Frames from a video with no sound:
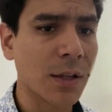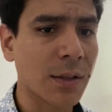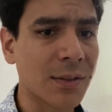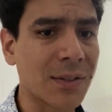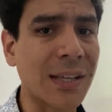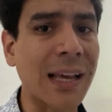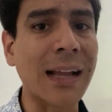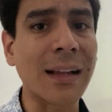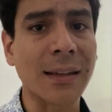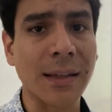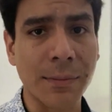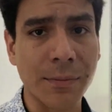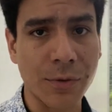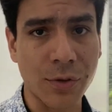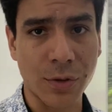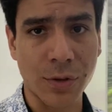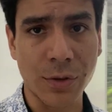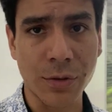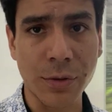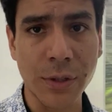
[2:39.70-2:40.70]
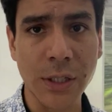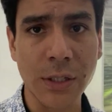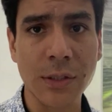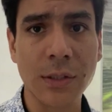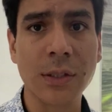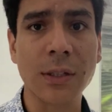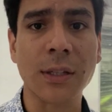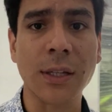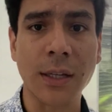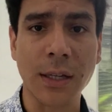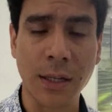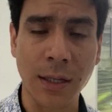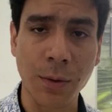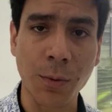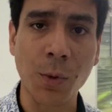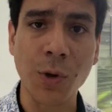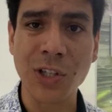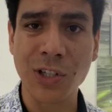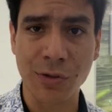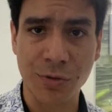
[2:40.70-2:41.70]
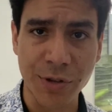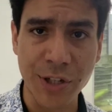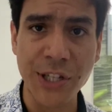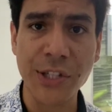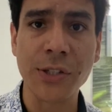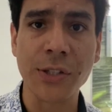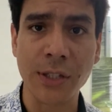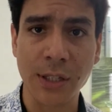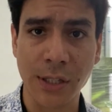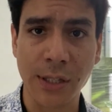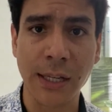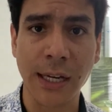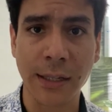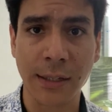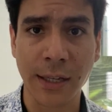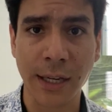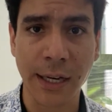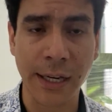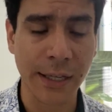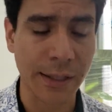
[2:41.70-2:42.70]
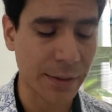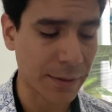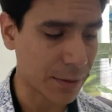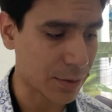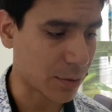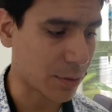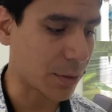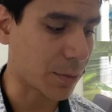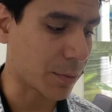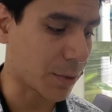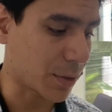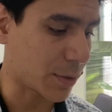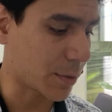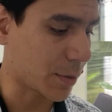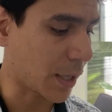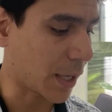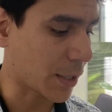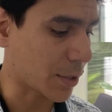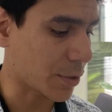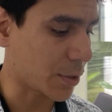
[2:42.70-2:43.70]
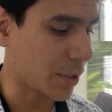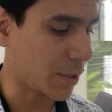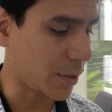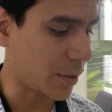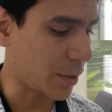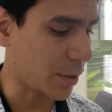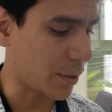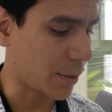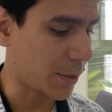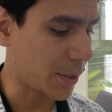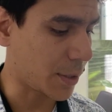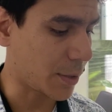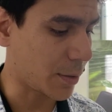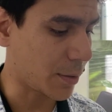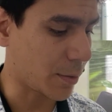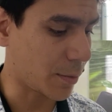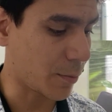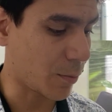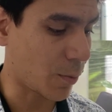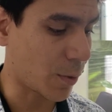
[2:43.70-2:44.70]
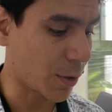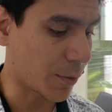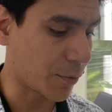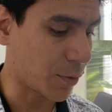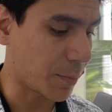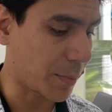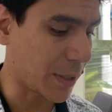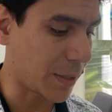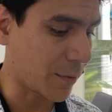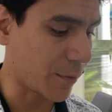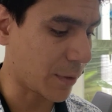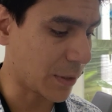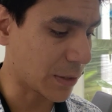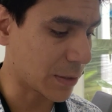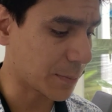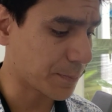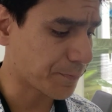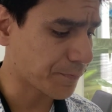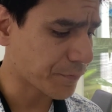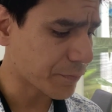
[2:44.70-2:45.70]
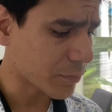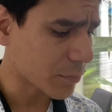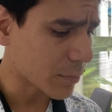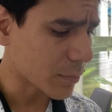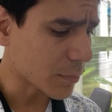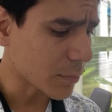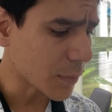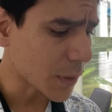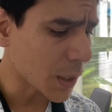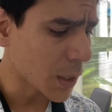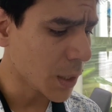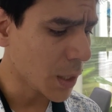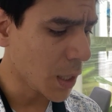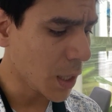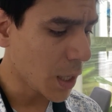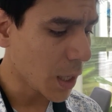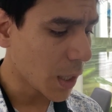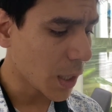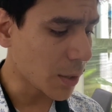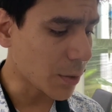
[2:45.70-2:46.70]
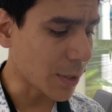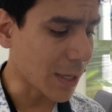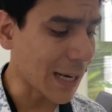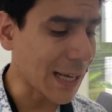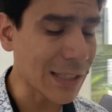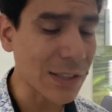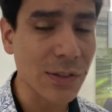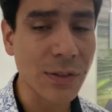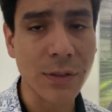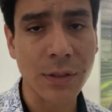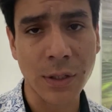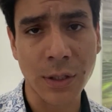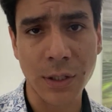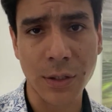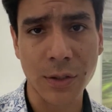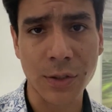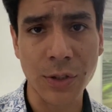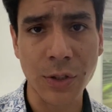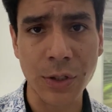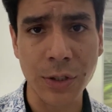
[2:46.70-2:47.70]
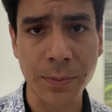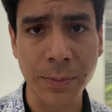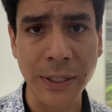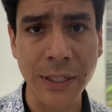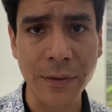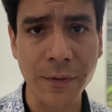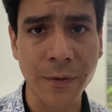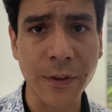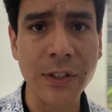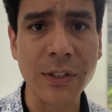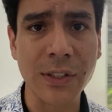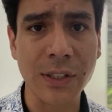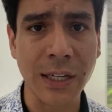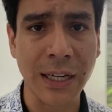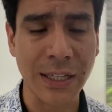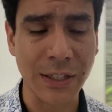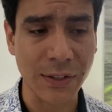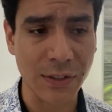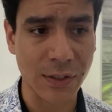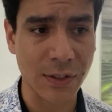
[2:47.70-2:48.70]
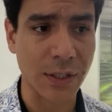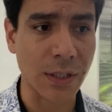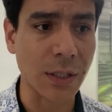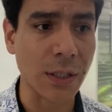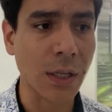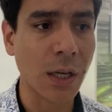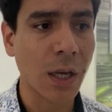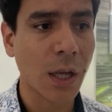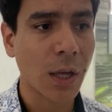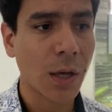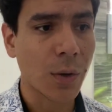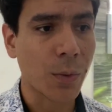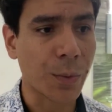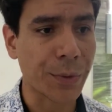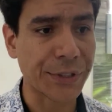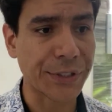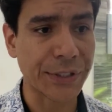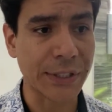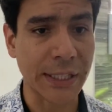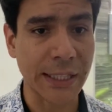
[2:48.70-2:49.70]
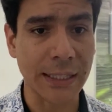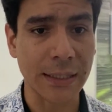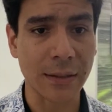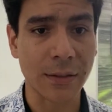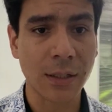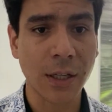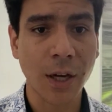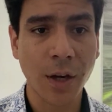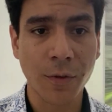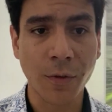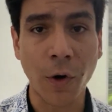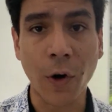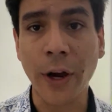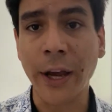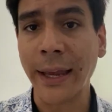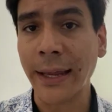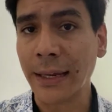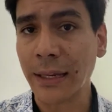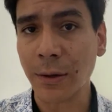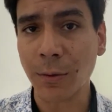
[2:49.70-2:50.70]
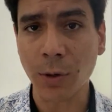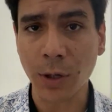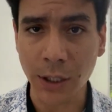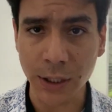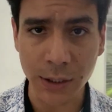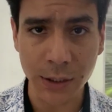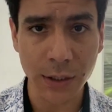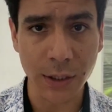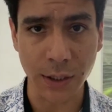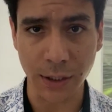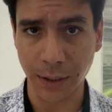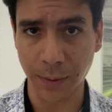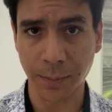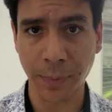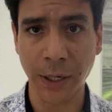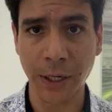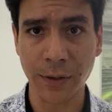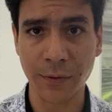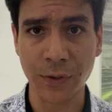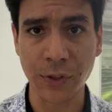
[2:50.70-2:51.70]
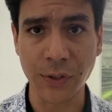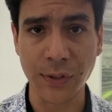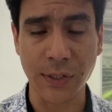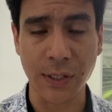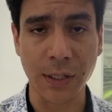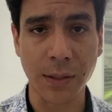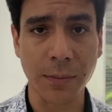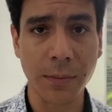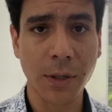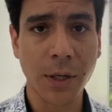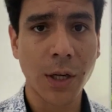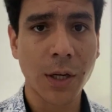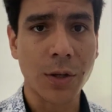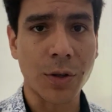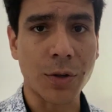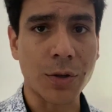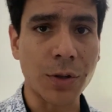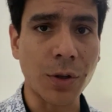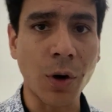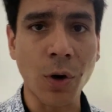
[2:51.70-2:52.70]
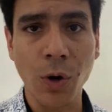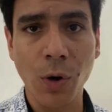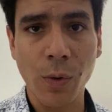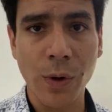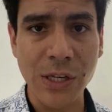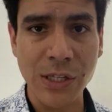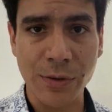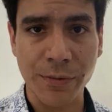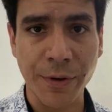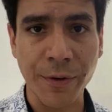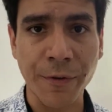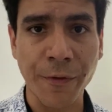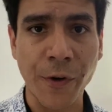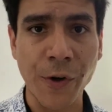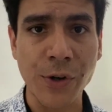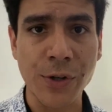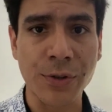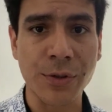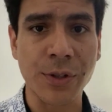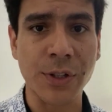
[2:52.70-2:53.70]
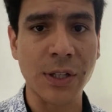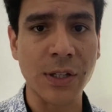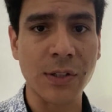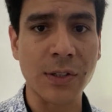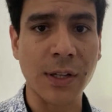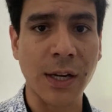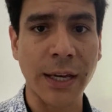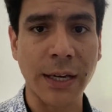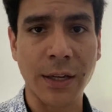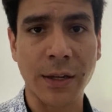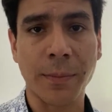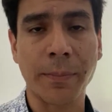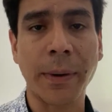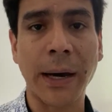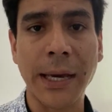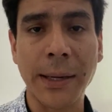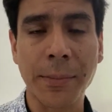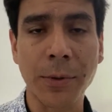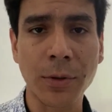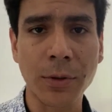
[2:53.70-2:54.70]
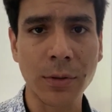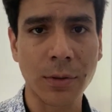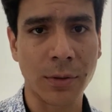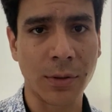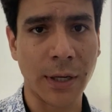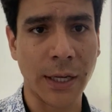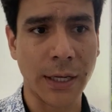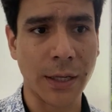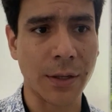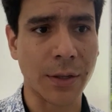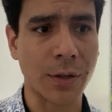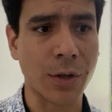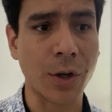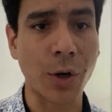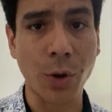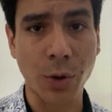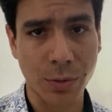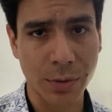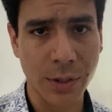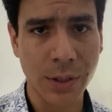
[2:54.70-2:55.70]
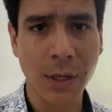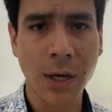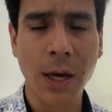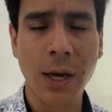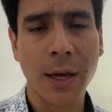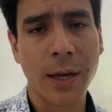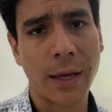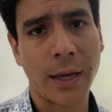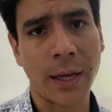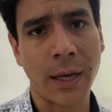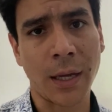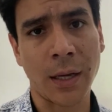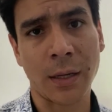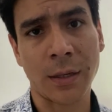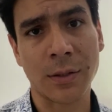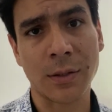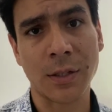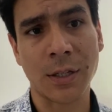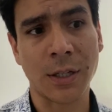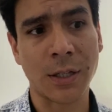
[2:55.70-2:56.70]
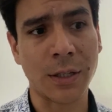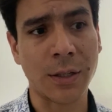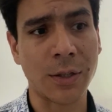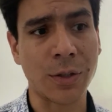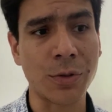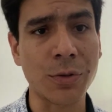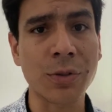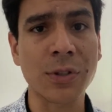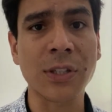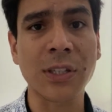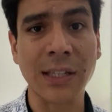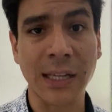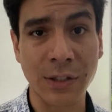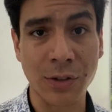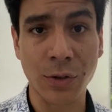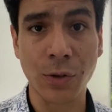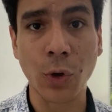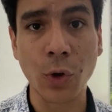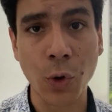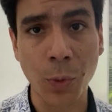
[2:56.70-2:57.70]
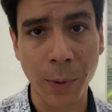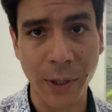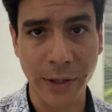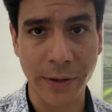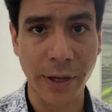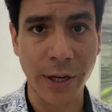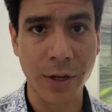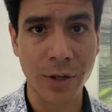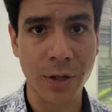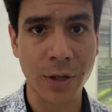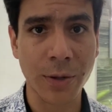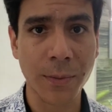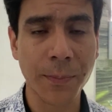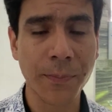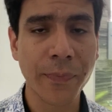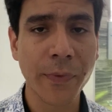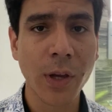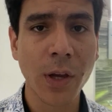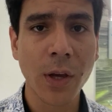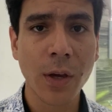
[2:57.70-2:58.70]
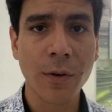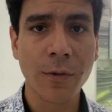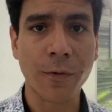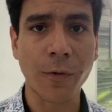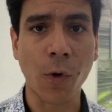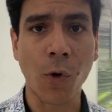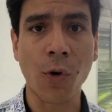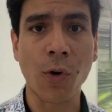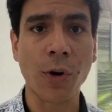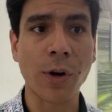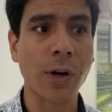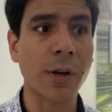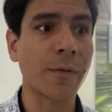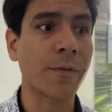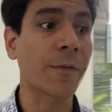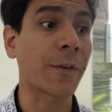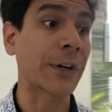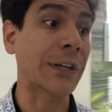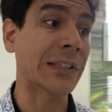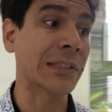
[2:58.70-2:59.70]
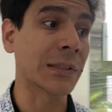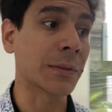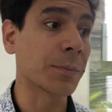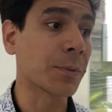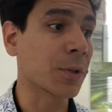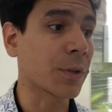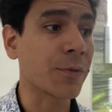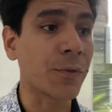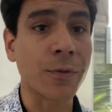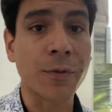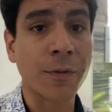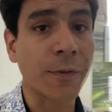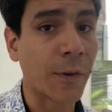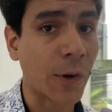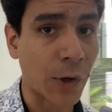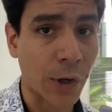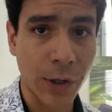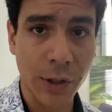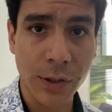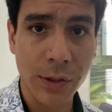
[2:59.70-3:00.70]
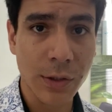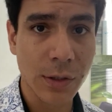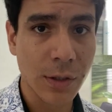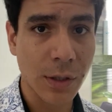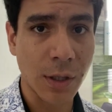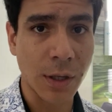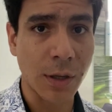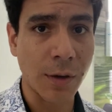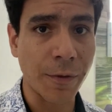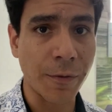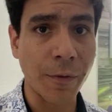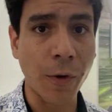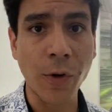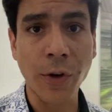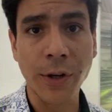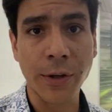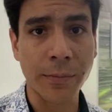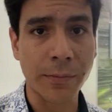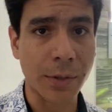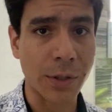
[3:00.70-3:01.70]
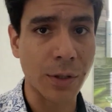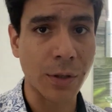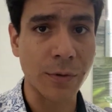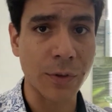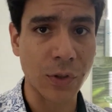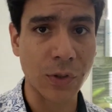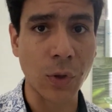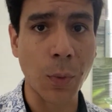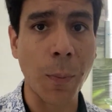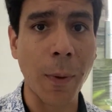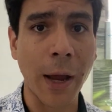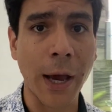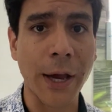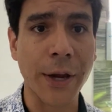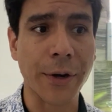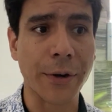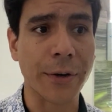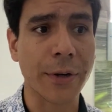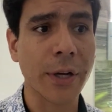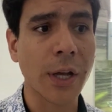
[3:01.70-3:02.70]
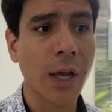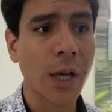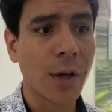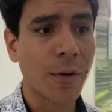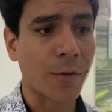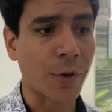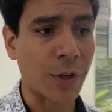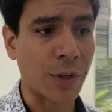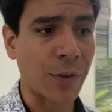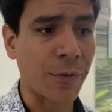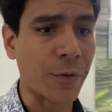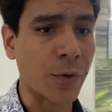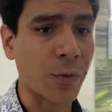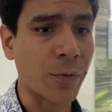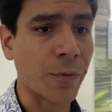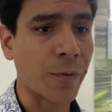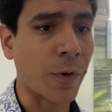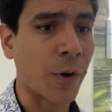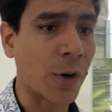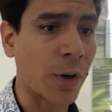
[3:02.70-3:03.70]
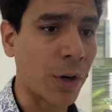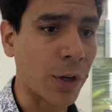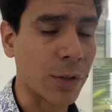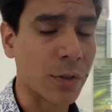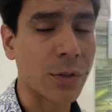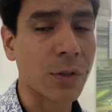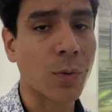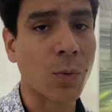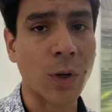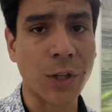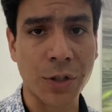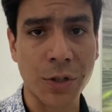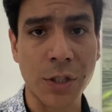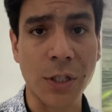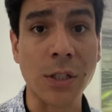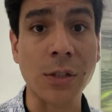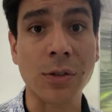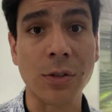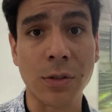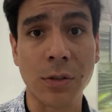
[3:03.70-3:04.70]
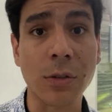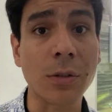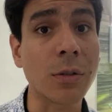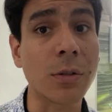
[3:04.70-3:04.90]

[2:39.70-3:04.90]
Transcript: tell them to do it. It was written in that guide. So it was actually one of the benefits. And the last third benefit I see was that for anyone part of the team, you could always refer to this like a Bible or like a code and use it as a documentation for example, if you forgot a phone number of a supplier, for if you forgot what you need to do